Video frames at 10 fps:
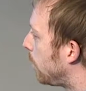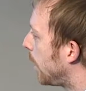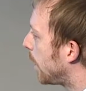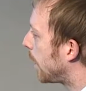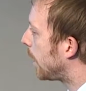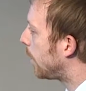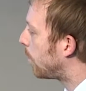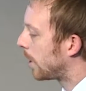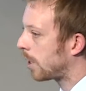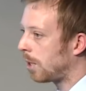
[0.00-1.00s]
really key
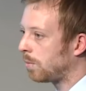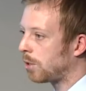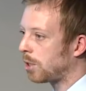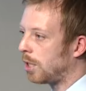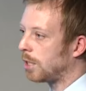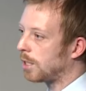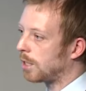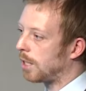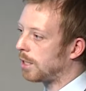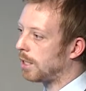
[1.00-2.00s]
when it comes to
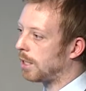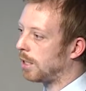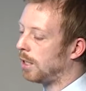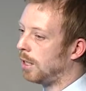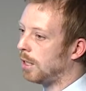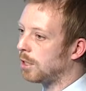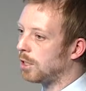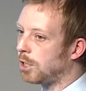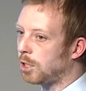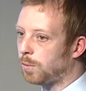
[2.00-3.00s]
understanding the
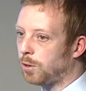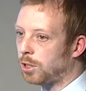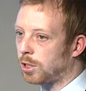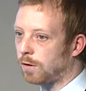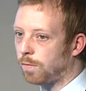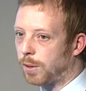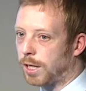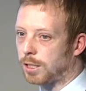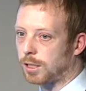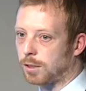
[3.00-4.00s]
distribution of
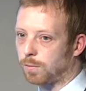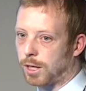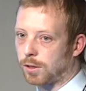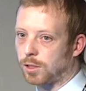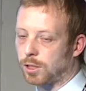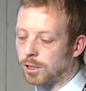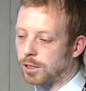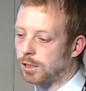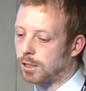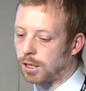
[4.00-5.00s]
pests and
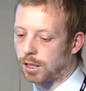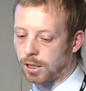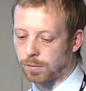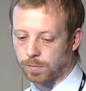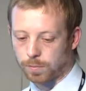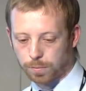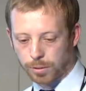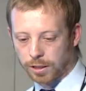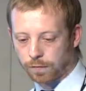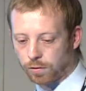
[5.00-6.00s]
pathogens.
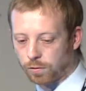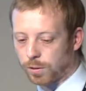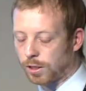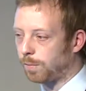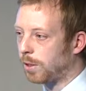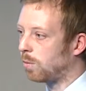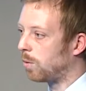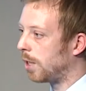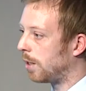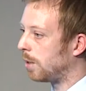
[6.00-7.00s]
Many of you may be
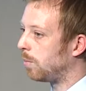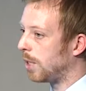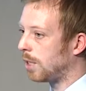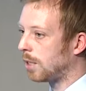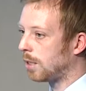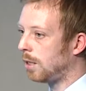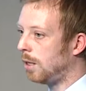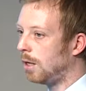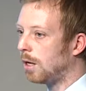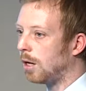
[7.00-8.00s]
aware in the media
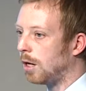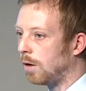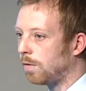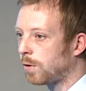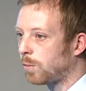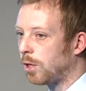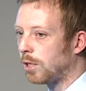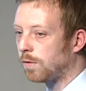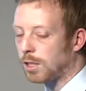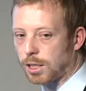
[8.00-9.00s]
of spread
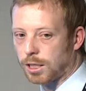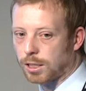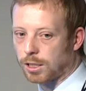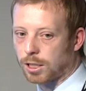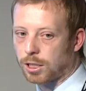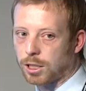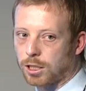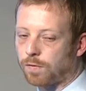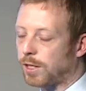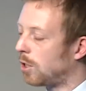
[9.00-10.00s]
of diseases such
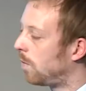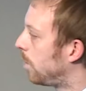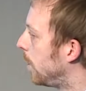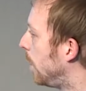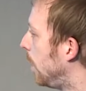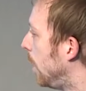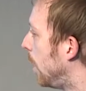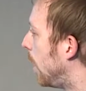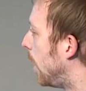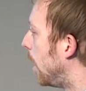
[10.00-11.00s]
as Phytophthora
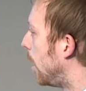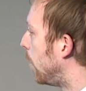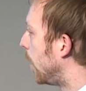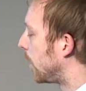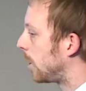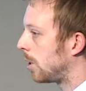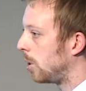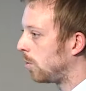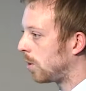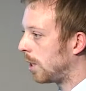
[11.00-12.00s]
and sudden
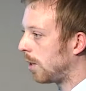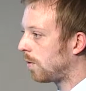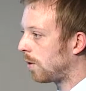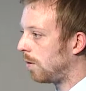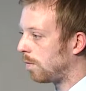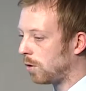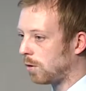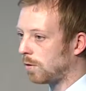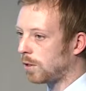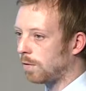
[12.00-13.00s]
oak death. A lot of
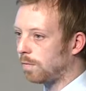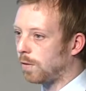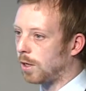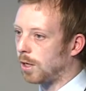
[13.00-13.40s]
those of